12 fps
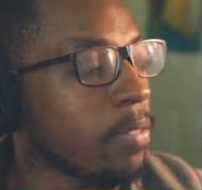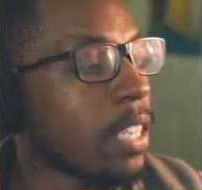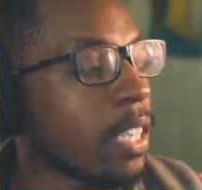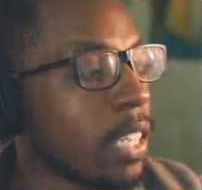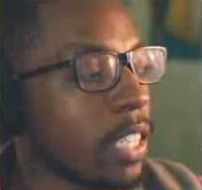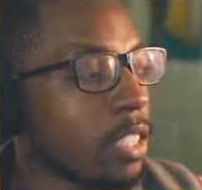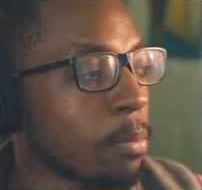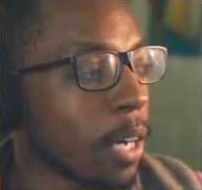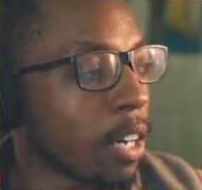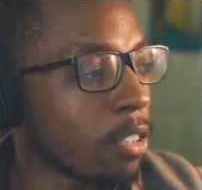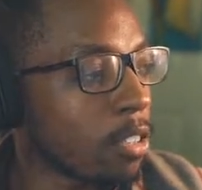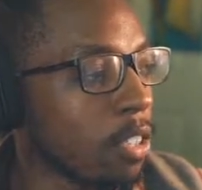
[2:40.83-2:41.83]
inch
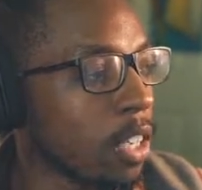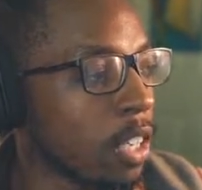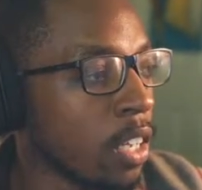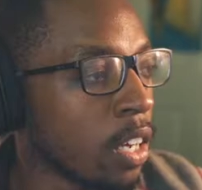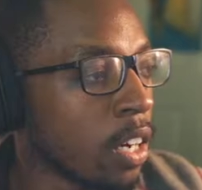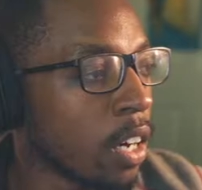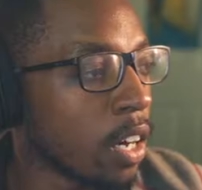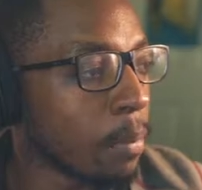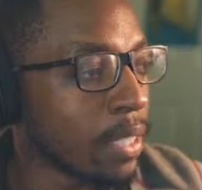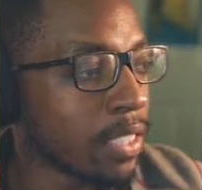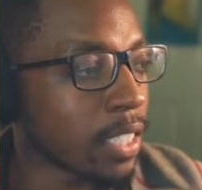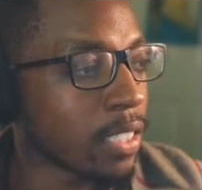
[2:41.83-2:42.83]
model
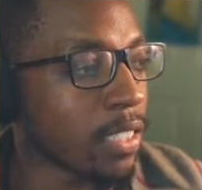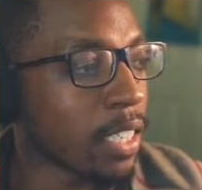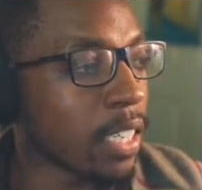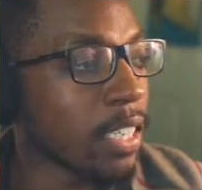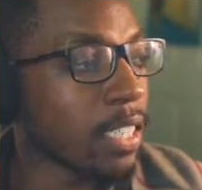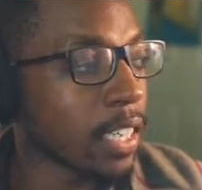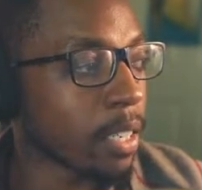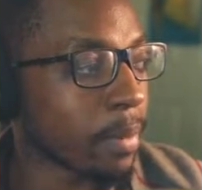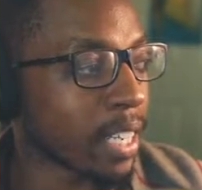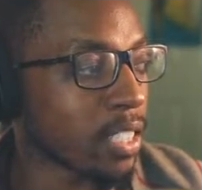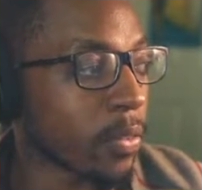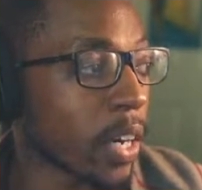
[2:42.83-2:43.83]
and 16
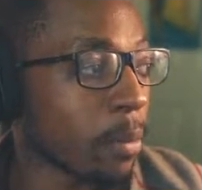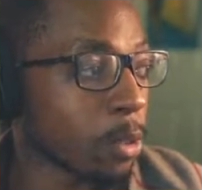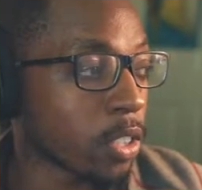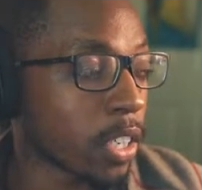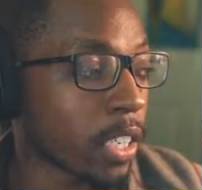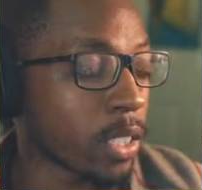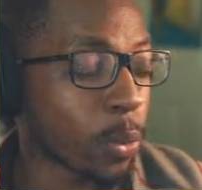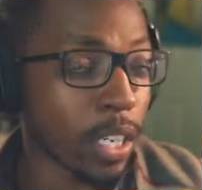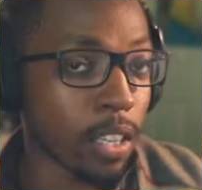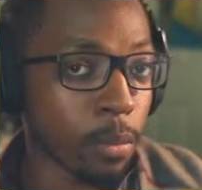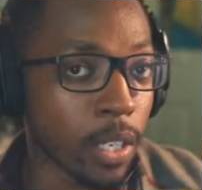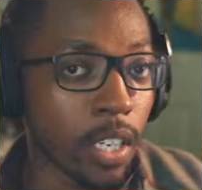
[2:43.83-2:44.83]
gigabytes of RAM will start at
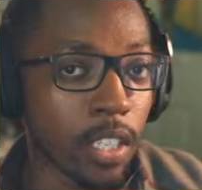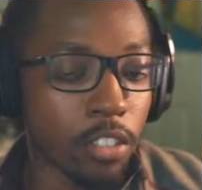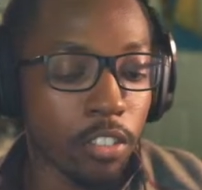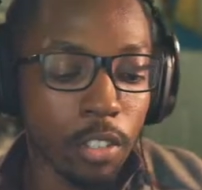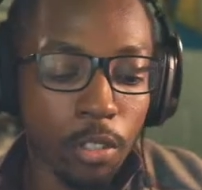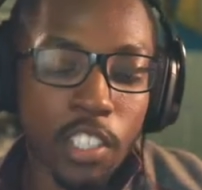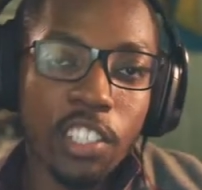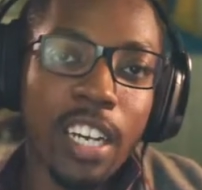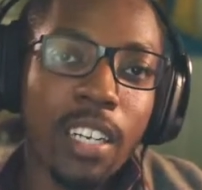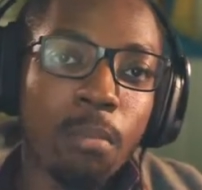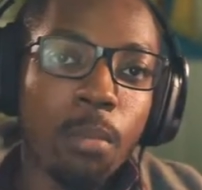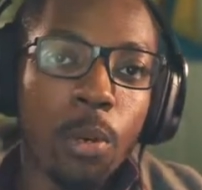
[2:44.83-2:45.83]
$2,300. So they're
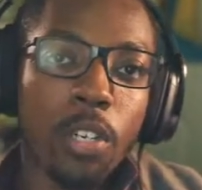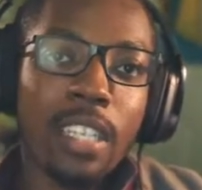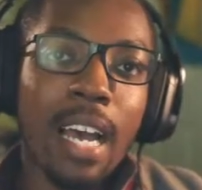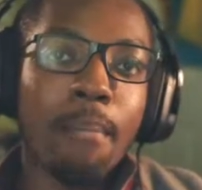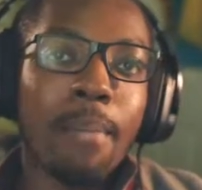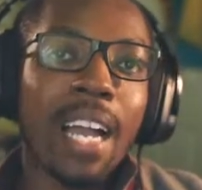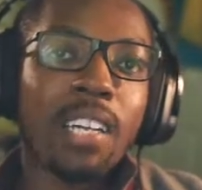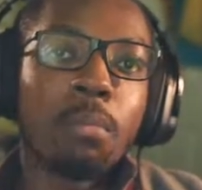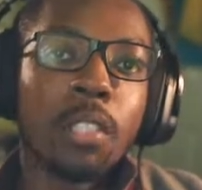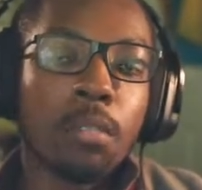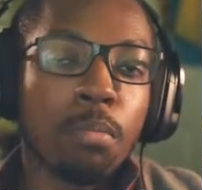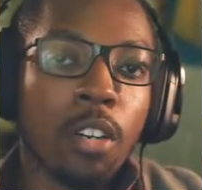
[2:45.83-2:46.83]
trying to border that
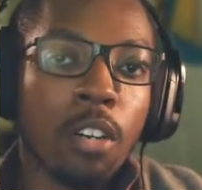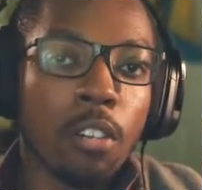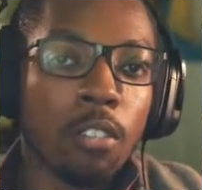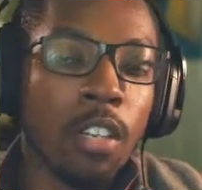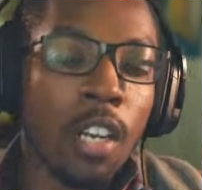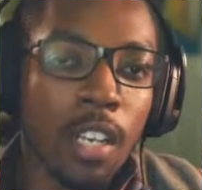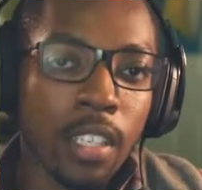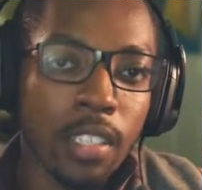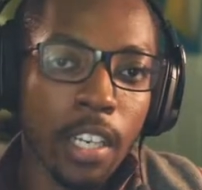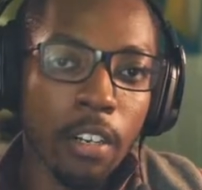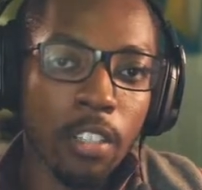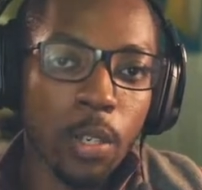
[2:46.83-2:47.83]
MacBook Pro
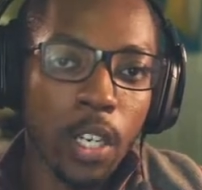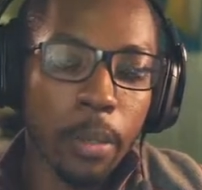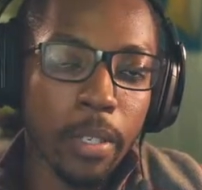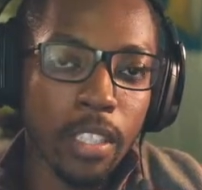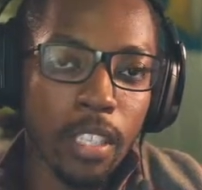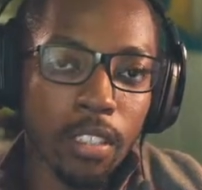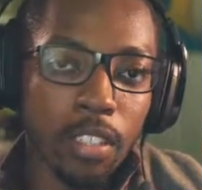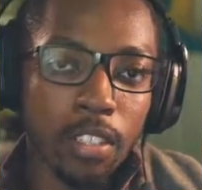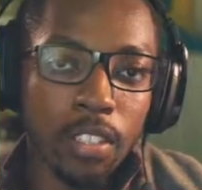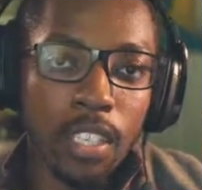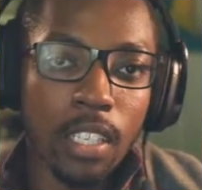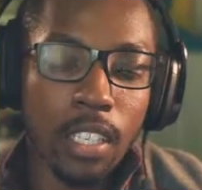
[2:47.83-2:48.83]
territory with their
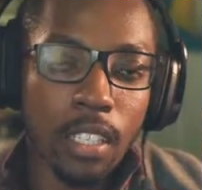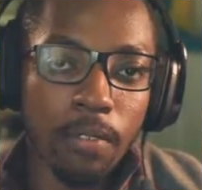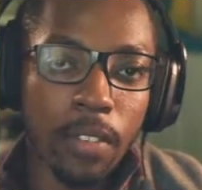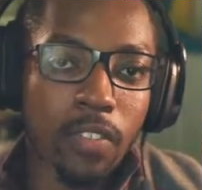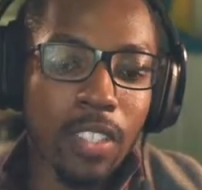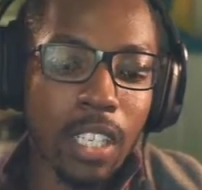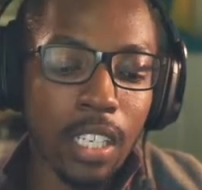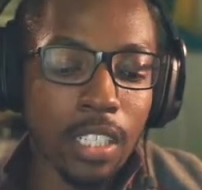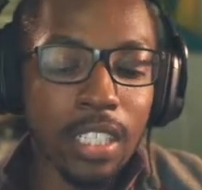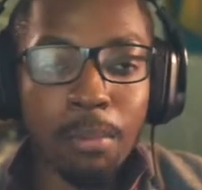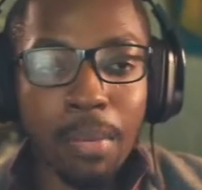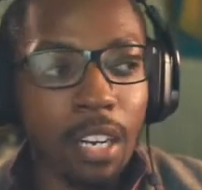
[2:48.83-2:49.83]
13 and 15
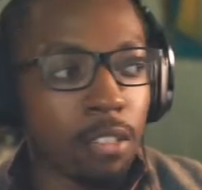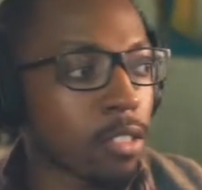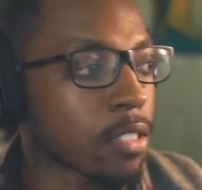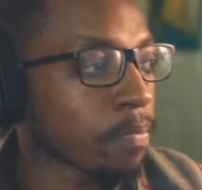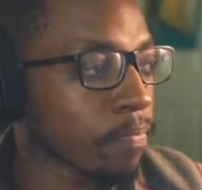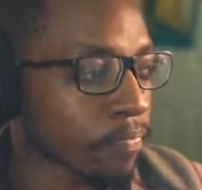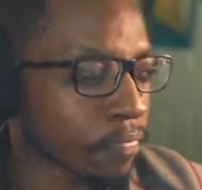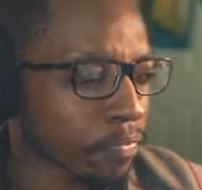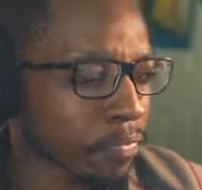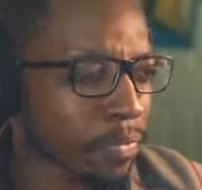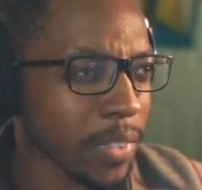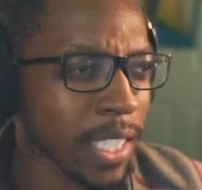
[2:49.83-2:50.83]
inch amounts.
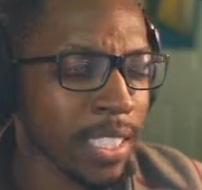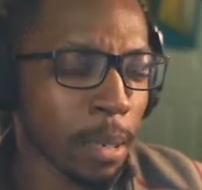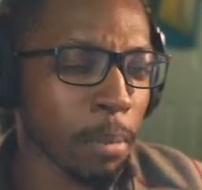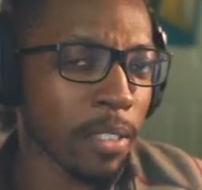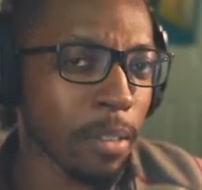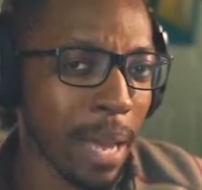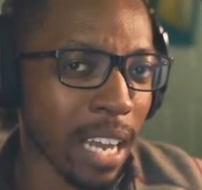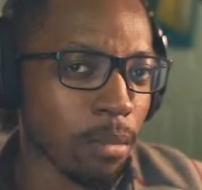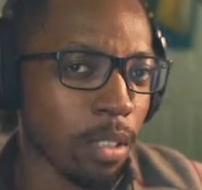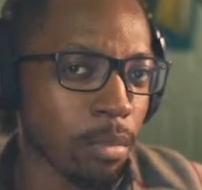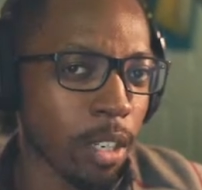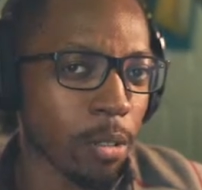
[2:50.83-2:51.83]
So I believe the
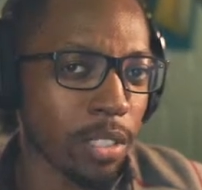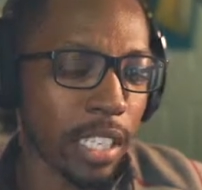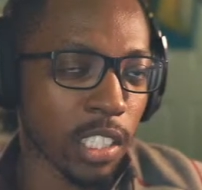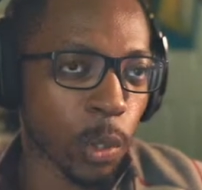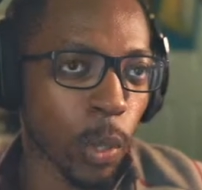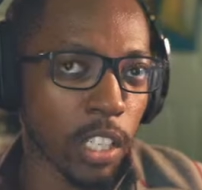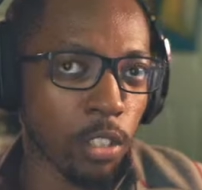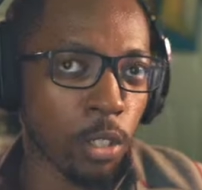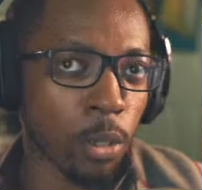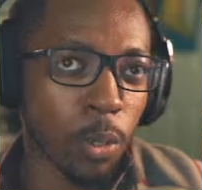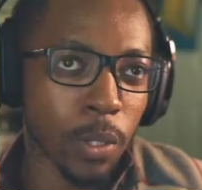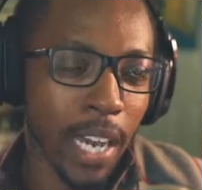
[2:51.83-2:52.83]
MacBook Pro is like
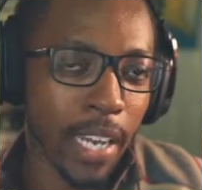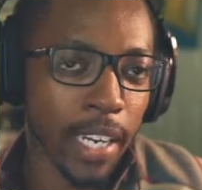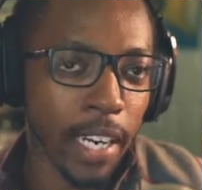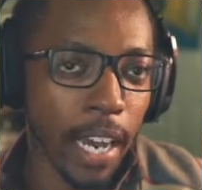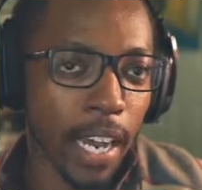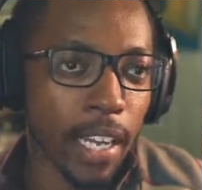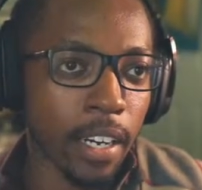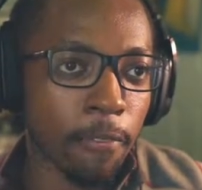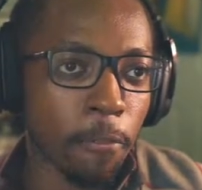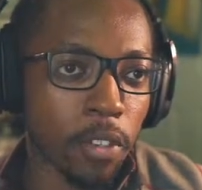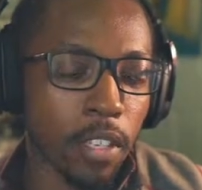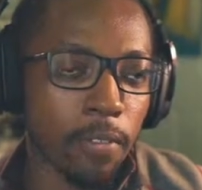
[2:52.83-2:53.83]
$22.99
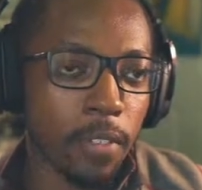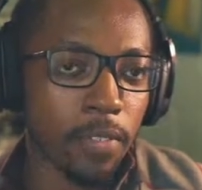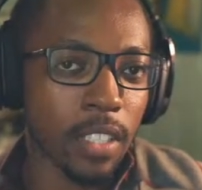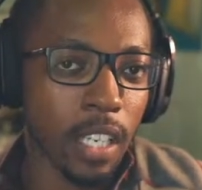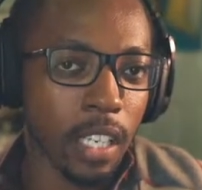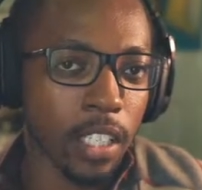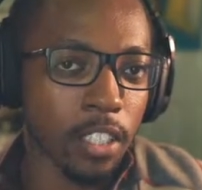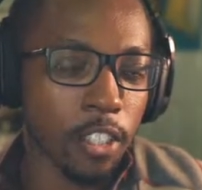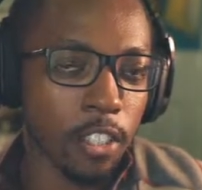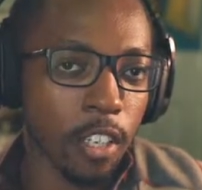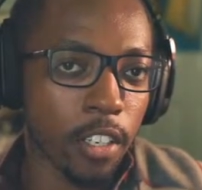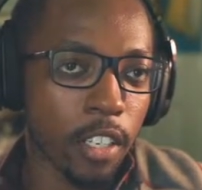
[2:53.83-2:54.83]
for the 15 inch
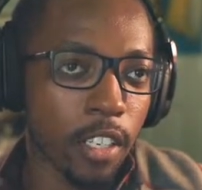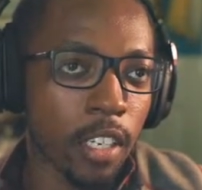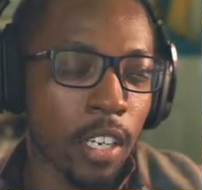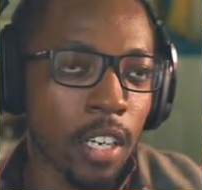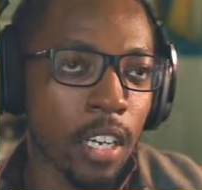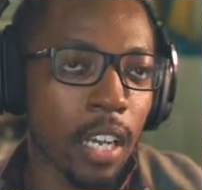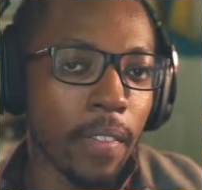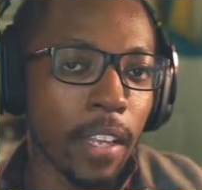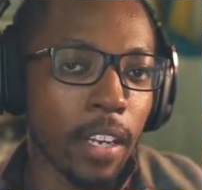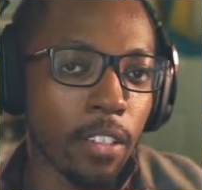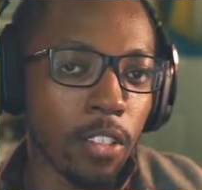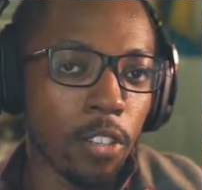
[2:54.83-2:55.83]
starting, and
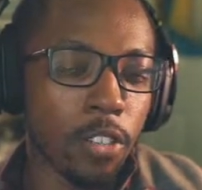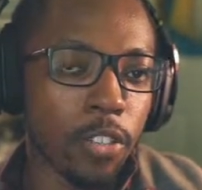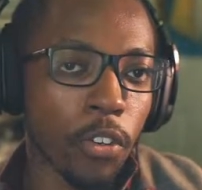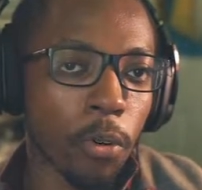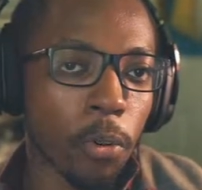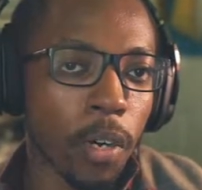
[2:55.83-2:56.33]
then it's also